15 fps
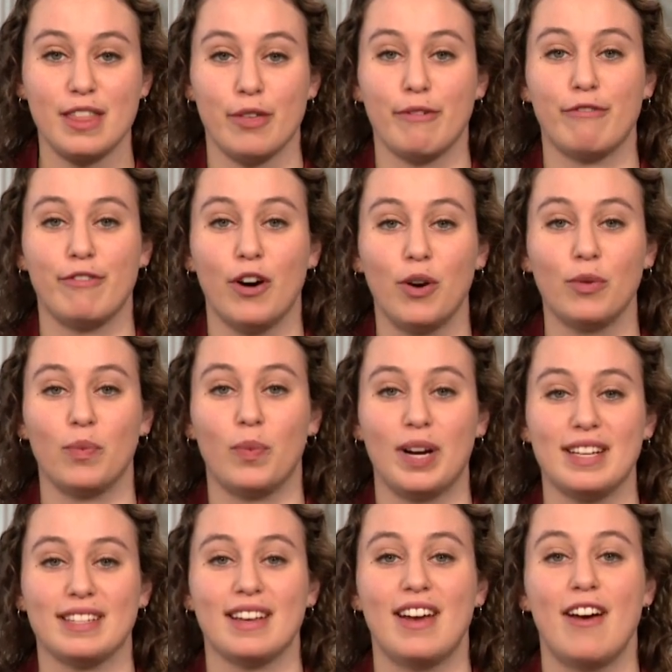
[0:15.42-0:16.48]
The vote
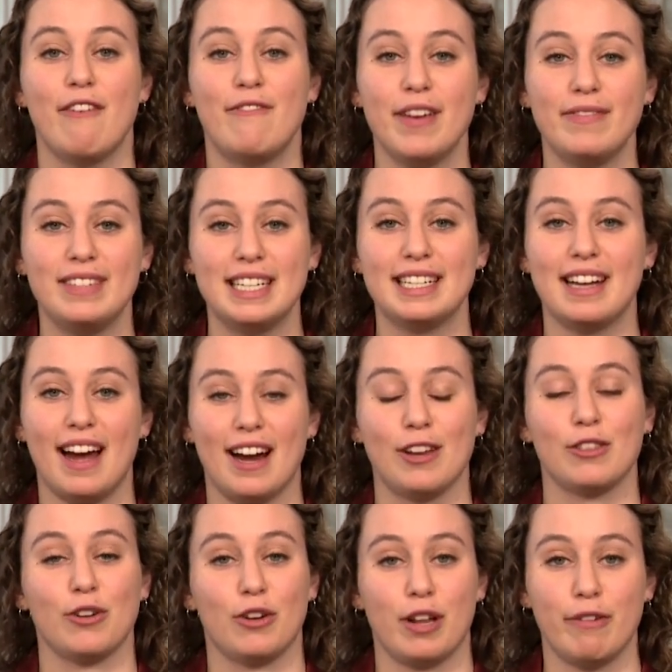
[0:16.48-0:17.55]
was
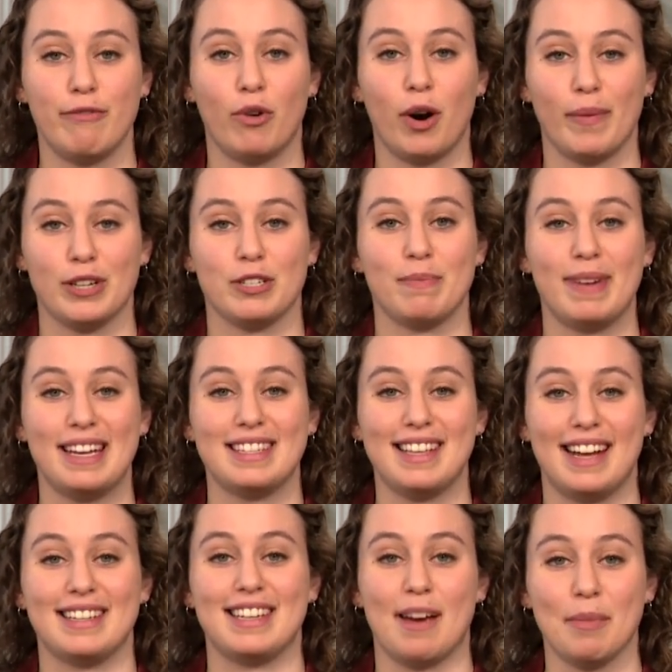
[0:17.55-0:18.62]
59-34, which means
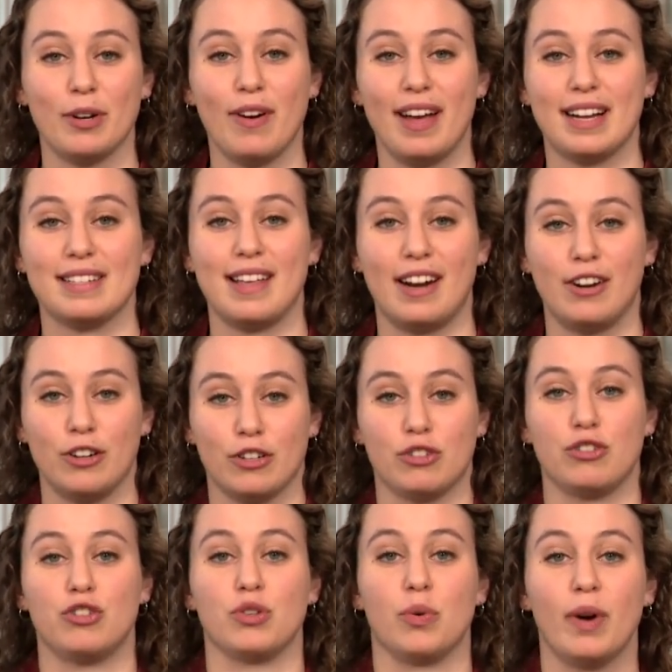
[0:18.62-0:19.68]
that Democratic
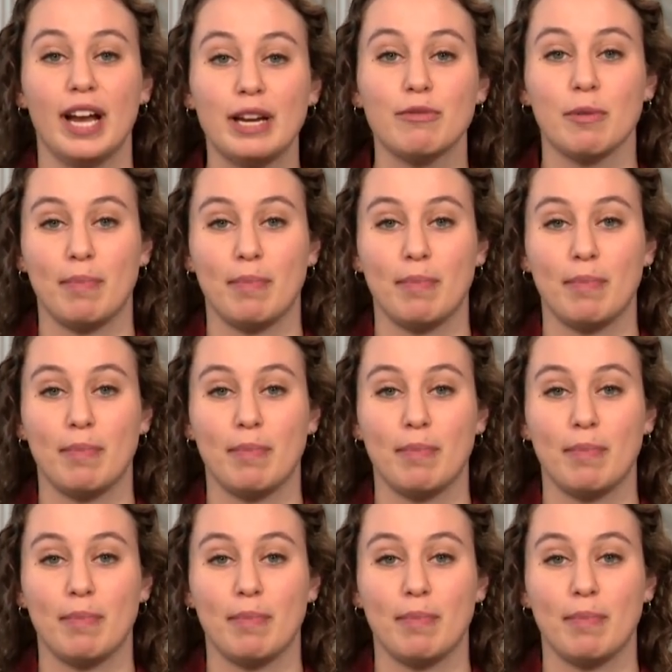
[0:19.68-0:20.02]
senators joined